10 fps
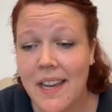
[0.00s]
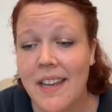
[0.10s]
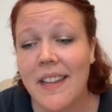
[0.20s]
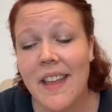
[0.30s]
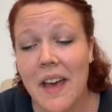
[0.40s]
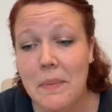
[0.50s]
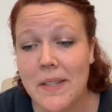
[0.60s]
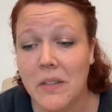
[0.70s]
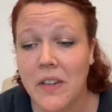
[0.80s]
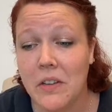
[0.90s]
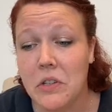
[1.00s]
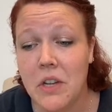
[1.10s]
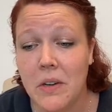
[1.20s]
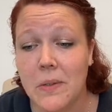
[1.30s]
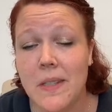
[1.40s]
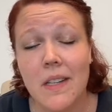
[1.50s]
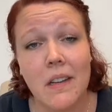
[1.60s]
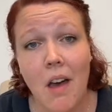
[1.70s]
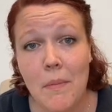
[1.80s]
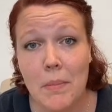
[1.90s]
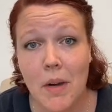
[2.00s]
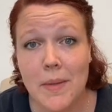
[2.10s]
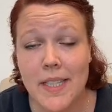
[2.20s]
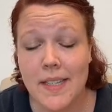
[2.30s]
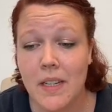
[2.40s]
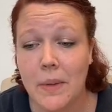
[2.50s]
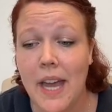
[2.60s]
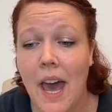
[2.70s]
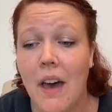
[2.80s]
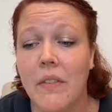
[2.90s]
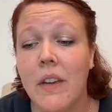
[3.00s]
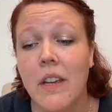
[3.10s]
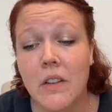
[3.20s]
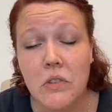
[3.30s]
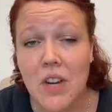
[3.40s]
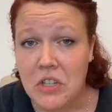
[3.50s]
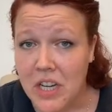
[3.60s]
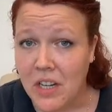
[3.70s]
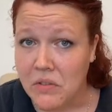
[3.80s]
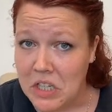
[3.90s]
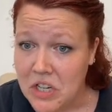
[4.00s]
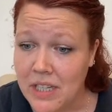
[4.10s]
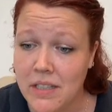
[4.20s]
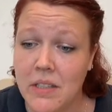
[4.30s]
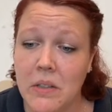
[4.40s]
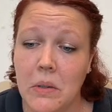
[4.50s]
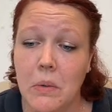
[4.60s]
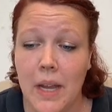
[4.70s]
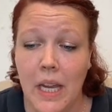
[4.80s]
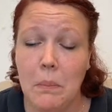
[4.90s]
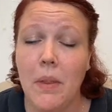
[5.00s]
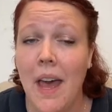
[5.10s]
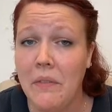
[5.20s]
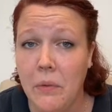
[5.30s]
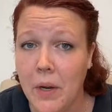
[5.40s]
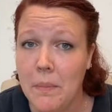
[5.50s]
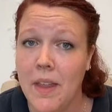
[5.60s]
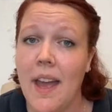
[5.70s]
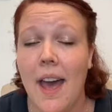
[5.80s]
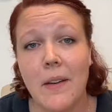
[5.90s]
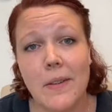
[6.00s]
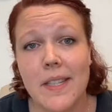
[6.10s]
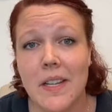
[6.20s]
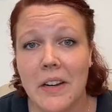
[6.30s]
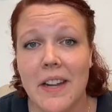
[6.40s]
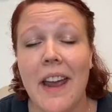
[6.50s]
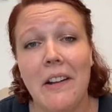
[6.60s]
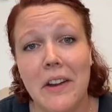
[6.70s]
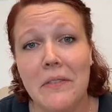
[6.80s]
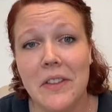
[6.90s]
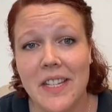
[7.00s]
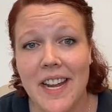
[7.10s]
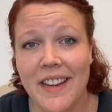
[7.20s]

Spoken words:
That puzzle feeder shows the common marmosets that we have stretching and reaching to a platform that has their diet on it for the day.